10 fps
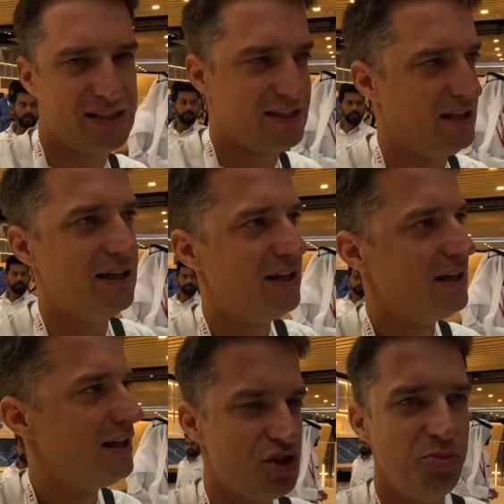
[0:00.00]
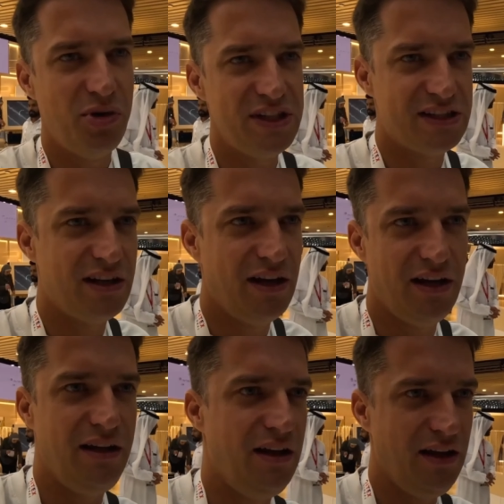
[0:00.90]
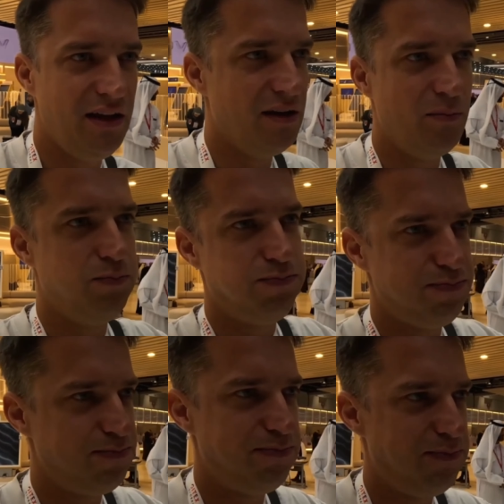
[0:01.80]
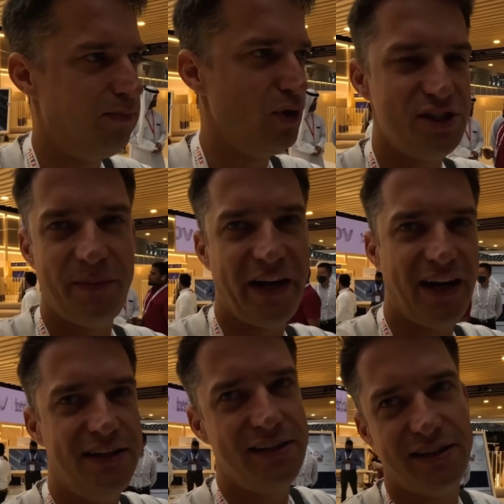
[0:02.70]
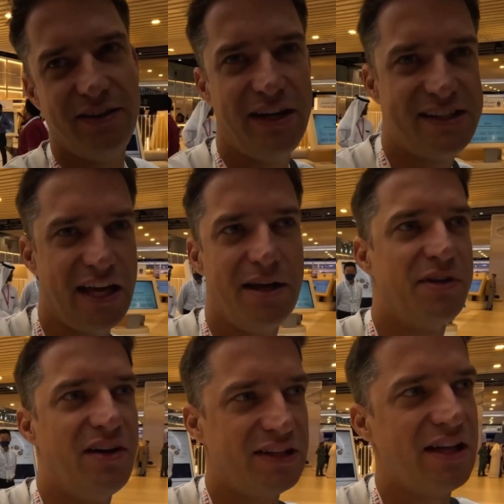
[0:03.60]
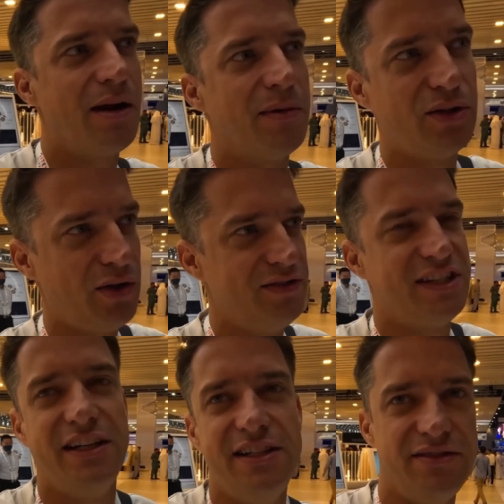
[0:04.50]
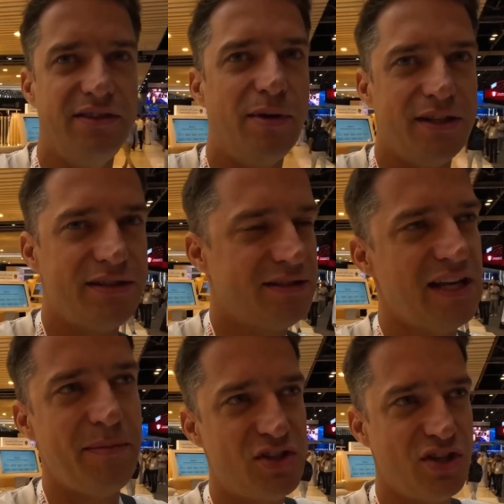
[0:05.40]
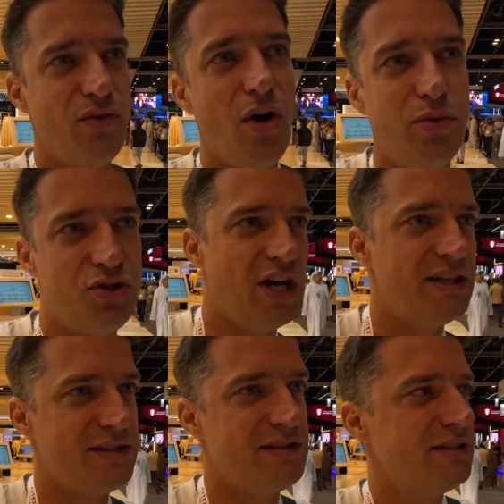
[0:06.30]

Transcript: quickly. And you'll be able to come and talk to an avatar of your choice. Train it yourself.